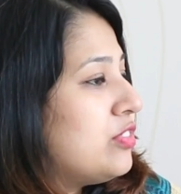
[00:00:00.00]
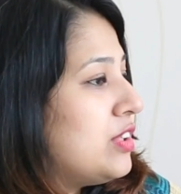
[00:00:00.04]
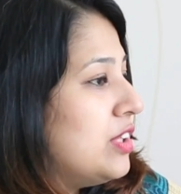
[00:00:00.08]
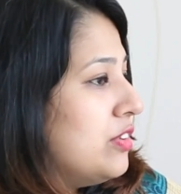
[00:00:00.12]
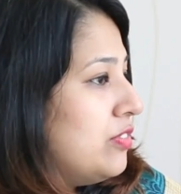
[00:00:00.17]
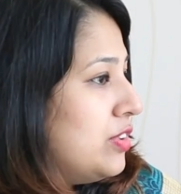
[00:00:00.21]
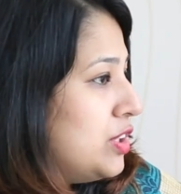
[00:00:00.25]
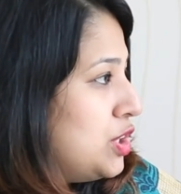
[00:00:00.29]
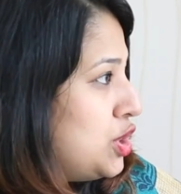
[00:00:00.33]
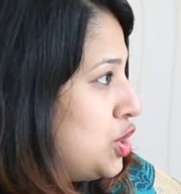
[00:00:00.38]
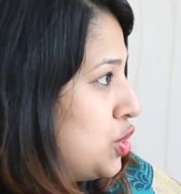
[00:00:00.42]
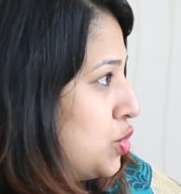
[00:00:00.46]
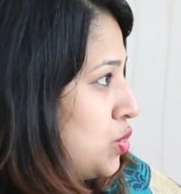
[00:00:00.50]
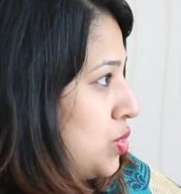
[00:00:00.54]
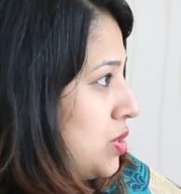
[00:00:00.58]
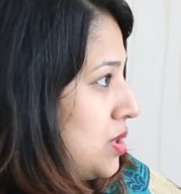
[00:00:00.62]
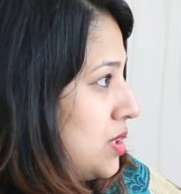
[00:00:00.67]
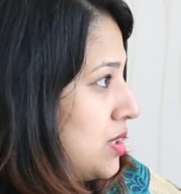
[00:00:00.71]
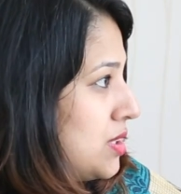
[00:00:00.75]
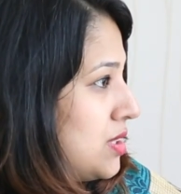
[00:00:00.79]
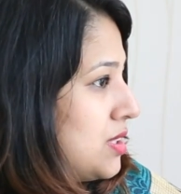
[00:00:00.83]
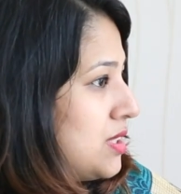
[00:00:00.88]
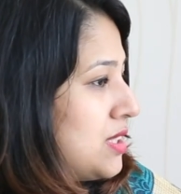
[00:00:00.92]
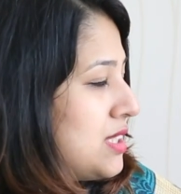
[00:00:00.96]
have given
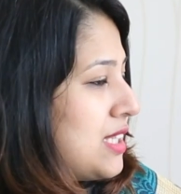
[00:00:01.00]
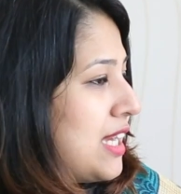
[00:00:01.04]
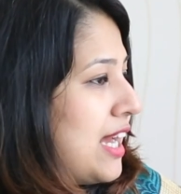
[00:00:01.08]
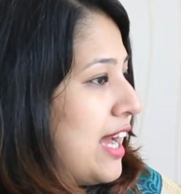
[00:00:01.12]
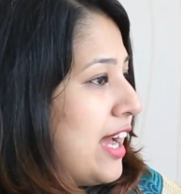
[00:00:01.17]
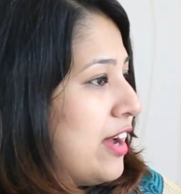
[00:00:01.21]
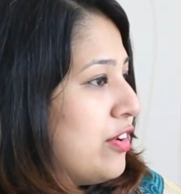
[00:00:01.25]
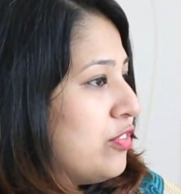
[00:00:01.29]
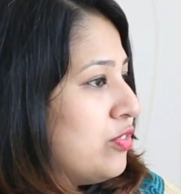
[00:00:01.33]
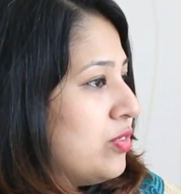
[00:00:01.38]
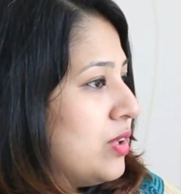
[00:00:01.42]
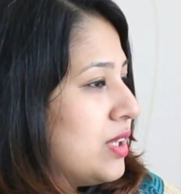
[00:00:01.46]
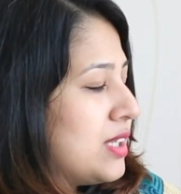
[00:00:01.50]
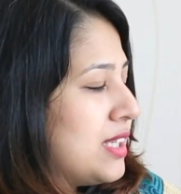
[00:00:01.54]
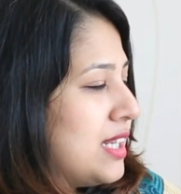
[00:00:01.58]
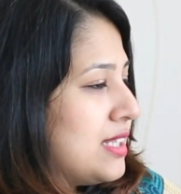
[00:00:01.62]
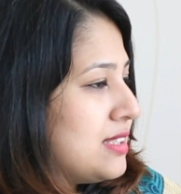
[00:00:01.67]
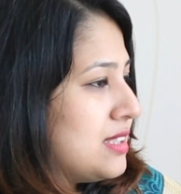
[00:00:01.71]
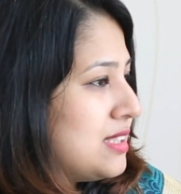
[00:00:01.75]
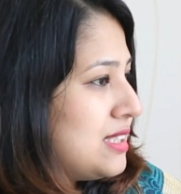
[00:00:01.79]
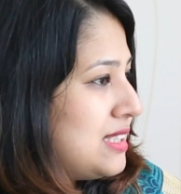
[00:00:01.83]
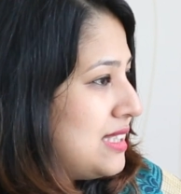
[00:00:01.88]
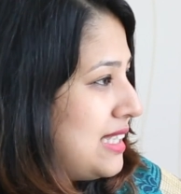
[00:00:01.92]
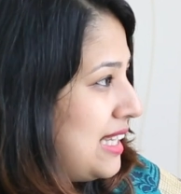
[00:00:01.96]
tuitions, I have worked
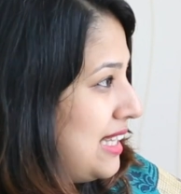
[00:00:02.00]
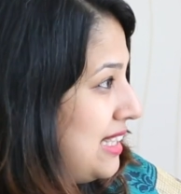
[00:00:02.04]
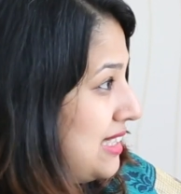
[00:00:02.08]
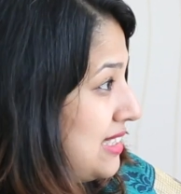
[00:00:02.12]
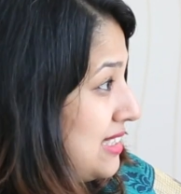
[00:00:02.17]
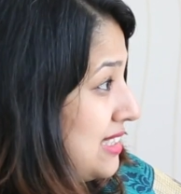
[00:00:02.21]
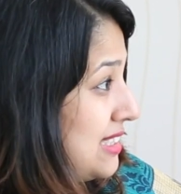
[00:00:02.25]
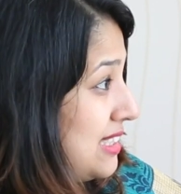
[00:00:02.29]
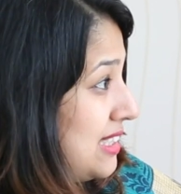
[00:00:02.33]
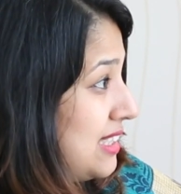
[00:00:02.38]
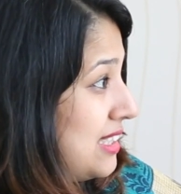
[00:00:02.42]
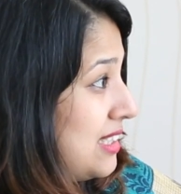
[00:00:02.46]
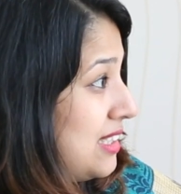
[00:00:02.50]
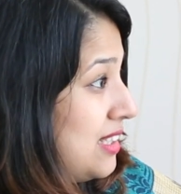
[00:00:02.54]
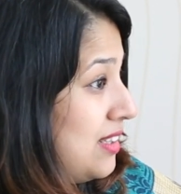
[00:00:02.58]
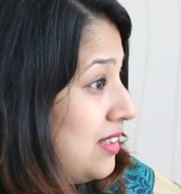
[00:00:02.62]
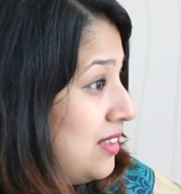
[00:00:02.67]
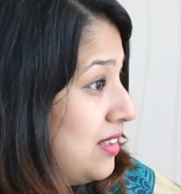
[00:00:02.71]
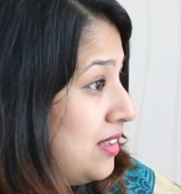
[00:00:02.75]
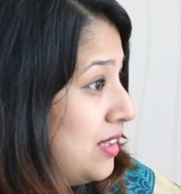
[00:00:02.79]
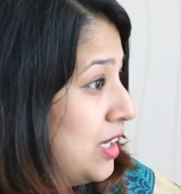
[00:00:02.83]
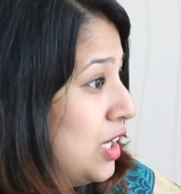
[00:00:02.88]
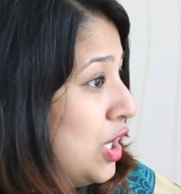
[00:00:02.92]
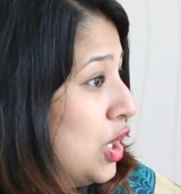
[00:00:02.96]
as a sales in
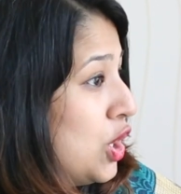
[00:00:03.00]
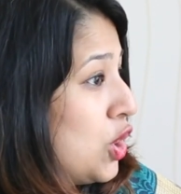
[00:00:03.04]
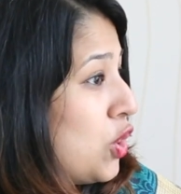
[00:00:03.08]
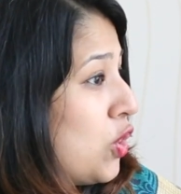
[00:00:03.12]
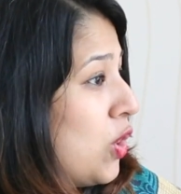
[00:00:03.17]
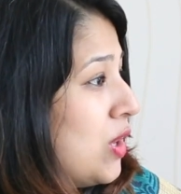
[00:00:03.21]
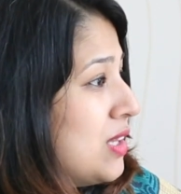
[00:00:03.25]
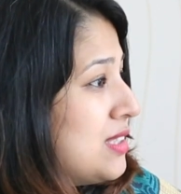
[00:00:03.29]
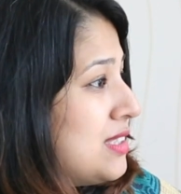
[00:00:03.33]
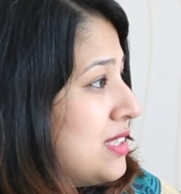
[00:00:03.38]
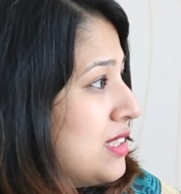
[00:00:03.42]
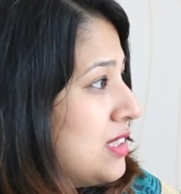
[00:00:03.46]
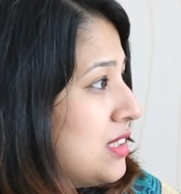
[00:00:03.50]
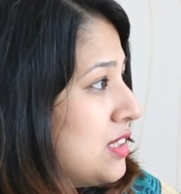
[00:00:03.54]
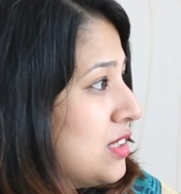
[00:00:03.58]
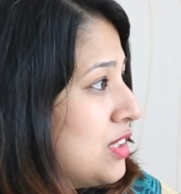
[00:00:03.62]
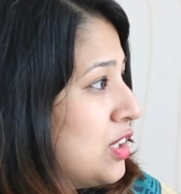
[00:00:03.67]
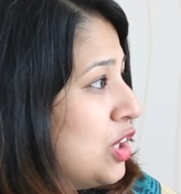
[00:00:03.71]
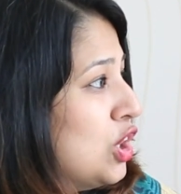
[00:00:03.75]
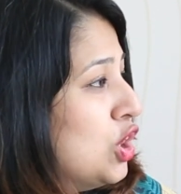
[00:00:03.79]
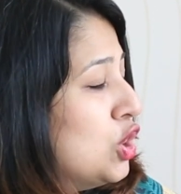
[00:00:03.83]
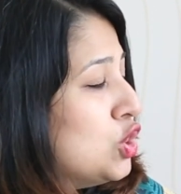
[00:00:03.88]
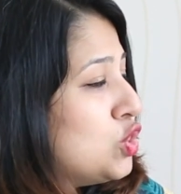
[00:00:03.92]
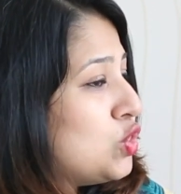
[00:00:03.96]
call center.
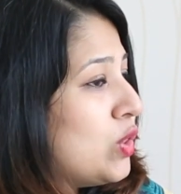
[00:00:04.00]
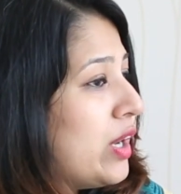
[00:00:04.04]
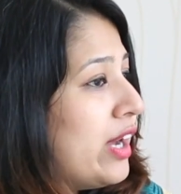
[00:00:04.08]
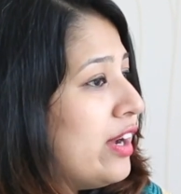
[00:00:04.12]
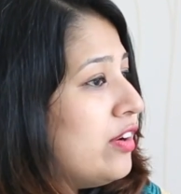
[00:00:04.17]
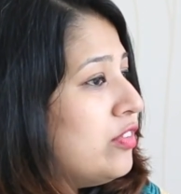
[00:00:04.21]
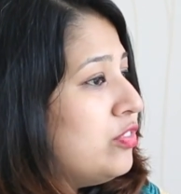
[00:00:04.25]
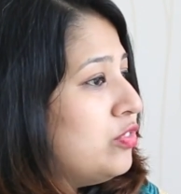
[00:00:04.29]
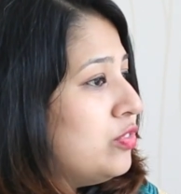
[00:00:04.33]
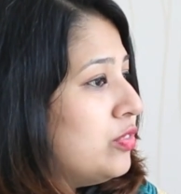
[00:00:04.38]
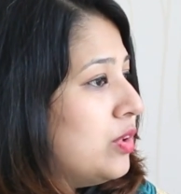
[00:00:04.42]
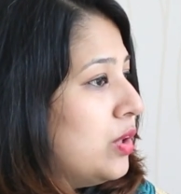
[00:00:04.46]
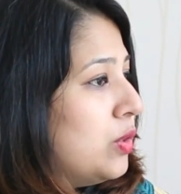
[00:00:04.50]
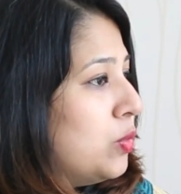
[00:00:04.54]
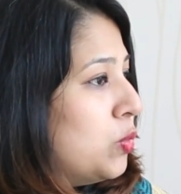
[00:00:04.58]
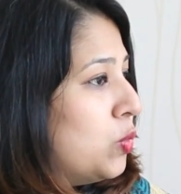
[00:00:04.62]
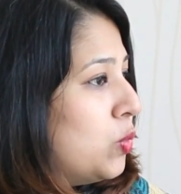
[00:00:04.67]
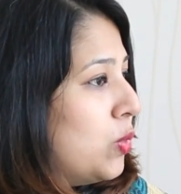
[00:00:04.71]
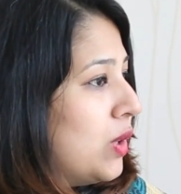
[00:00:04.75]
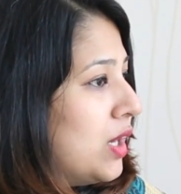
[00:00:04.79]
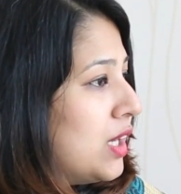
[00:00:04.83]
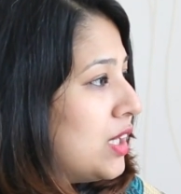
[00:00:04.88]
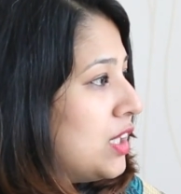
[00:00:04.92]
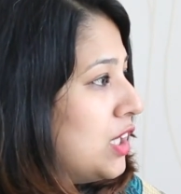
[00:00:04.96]
So I have
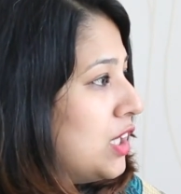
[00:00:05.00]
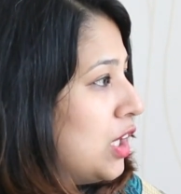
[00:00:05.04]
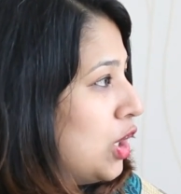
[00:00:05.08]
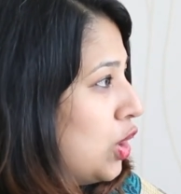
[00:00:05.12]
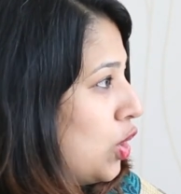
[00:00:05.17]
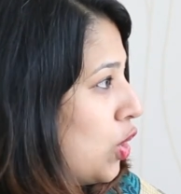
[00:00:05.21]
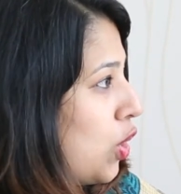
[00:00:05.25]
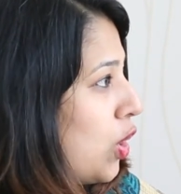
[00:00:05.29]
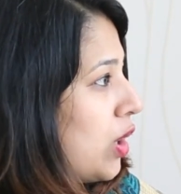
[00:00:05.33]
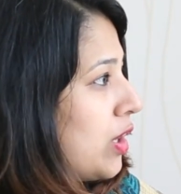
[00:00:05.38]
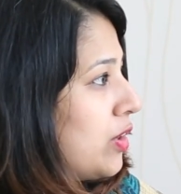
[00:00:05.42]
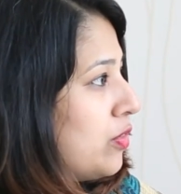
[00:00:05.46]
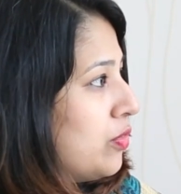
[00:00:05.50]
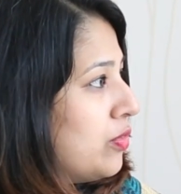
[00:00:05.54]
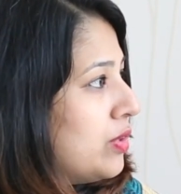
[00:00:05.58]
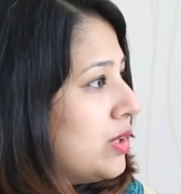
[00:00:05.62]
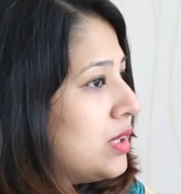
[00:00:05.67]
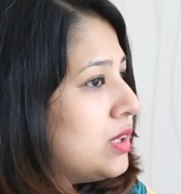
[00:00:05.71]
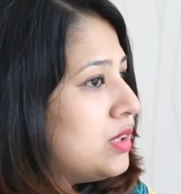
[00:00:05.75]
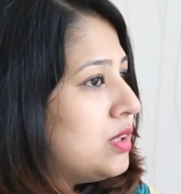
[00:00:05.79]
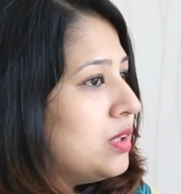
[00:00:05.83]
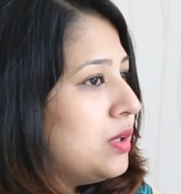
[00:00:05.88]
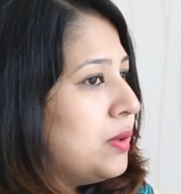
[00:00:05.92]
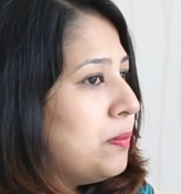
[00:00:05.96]
worked a lot
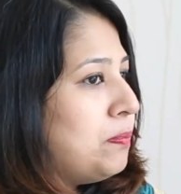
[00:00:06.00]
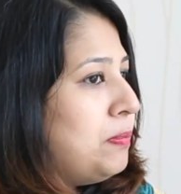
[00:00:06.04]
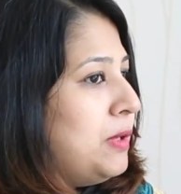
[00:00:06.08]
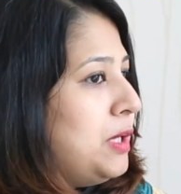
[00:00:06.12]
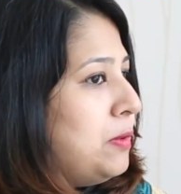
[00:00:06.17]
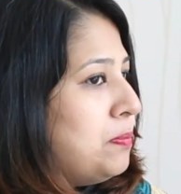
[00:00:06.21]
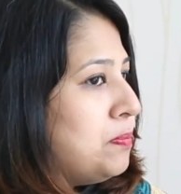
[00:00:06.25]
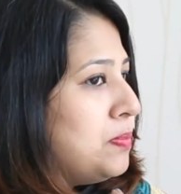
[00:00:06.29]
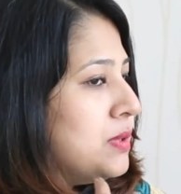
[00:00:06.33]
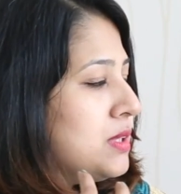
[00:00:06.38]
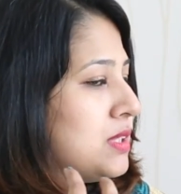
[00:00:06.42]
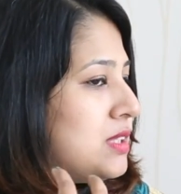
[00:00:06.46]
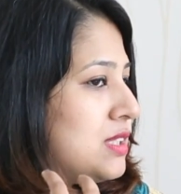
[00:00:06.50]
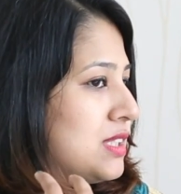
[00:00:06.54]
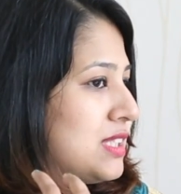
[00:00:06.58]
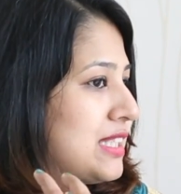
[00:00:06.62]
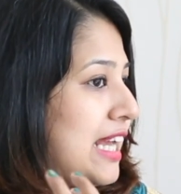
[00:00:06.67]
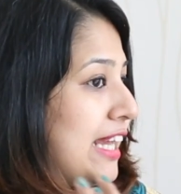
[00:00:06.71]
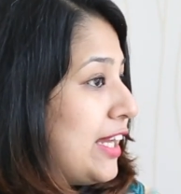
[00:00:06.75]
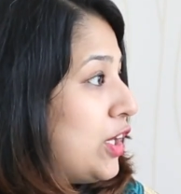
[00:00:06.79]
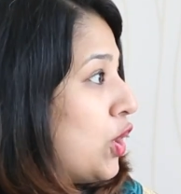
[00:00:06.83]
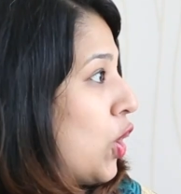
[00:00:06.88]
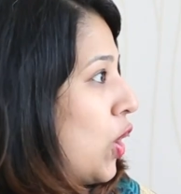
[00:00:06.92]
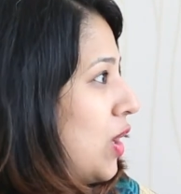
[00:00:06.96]
with people's
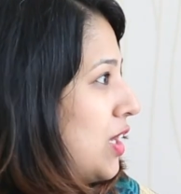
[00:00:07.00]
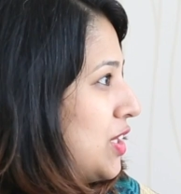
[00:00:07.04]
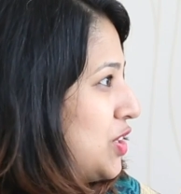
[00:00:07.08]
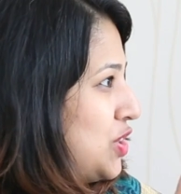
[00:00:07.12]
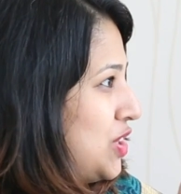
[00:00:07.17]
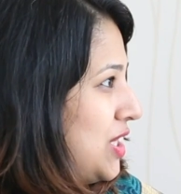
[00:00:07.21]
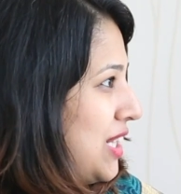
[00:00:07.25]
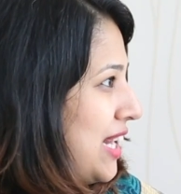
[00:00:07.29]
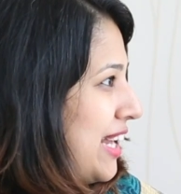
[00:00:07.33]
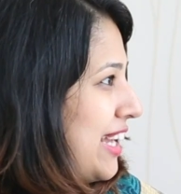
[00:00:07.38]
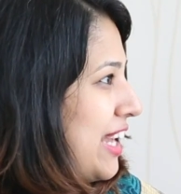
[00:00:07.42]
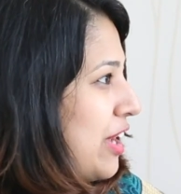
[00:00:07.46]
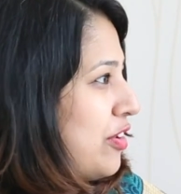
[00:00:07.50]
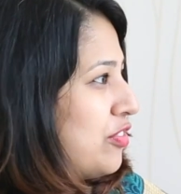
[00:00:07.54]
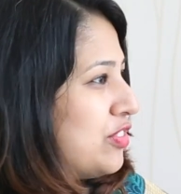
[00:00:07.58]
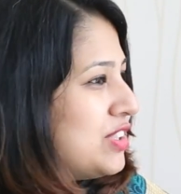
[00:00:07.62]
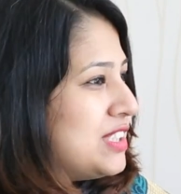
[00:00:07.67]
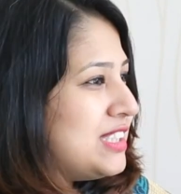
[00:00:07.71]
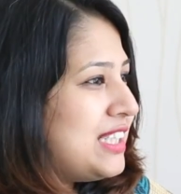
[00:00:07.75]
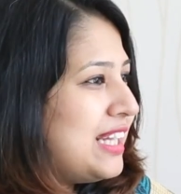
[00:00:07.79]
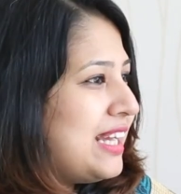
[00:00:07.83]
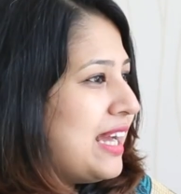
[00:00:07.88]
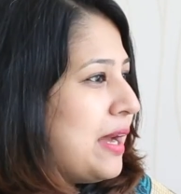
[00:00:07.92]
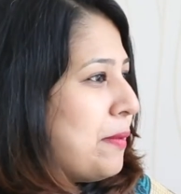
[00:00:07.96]
psychology. Like
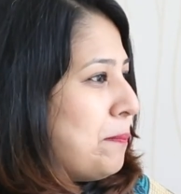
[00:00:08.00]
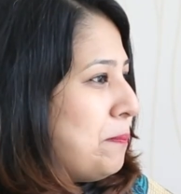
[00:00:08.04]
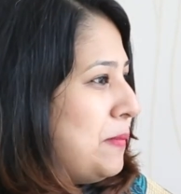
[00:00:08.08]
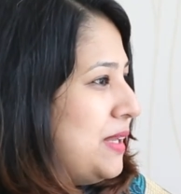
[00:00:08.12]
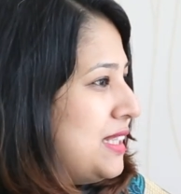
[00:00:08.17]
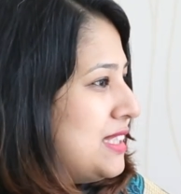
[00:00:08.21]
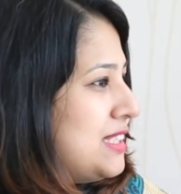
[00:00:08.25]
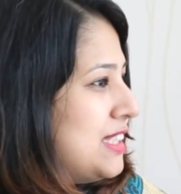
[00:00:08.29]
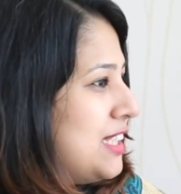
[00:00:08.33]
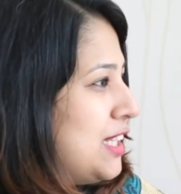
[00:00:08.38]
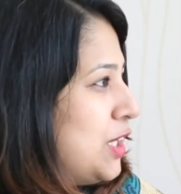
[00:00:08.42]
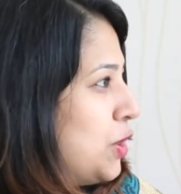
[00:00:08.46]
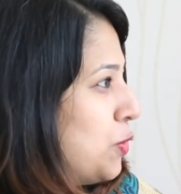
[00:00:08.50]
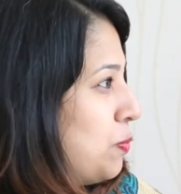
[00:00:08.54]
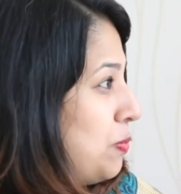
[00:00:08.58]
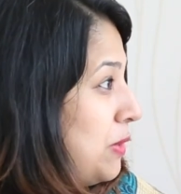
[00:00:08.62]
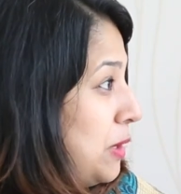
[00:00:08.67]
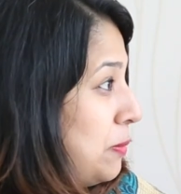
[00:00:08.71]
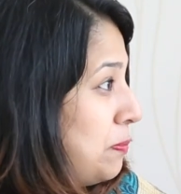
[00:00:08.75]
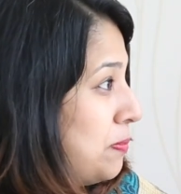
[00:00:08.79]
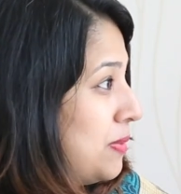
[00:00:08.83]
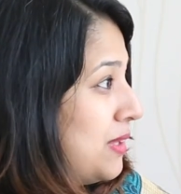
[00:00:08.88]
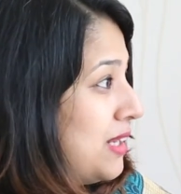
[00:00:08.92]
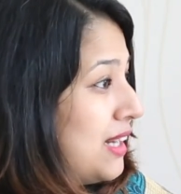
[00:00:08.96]
every day I'm meeting new
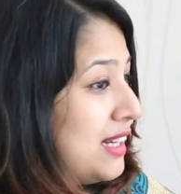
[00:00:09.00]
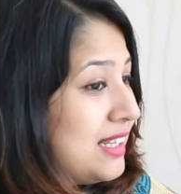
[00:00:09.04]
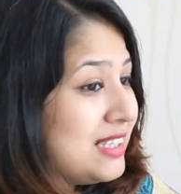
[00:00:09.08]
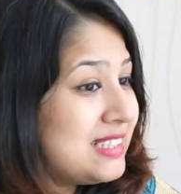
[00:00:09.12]
people,